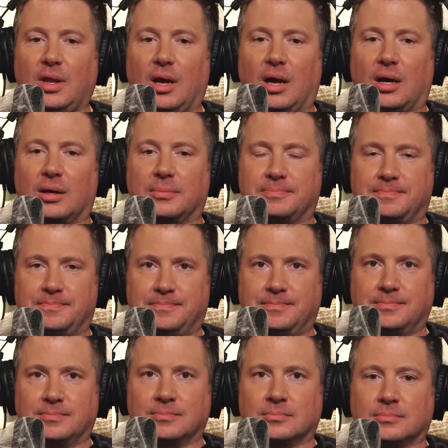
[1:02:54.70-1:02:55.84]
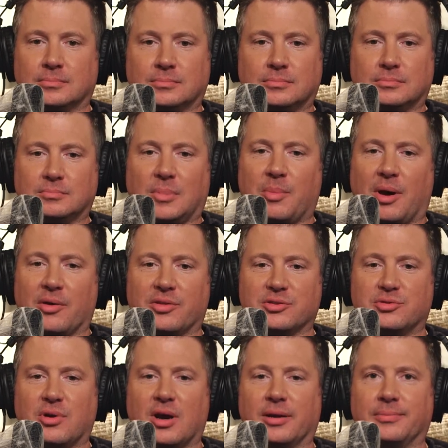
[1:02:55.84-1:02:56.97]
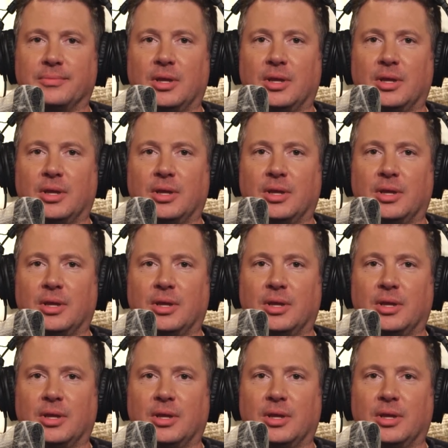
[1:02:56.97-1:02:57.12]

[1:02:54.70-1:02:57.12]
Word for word: Um, my mouth is dry.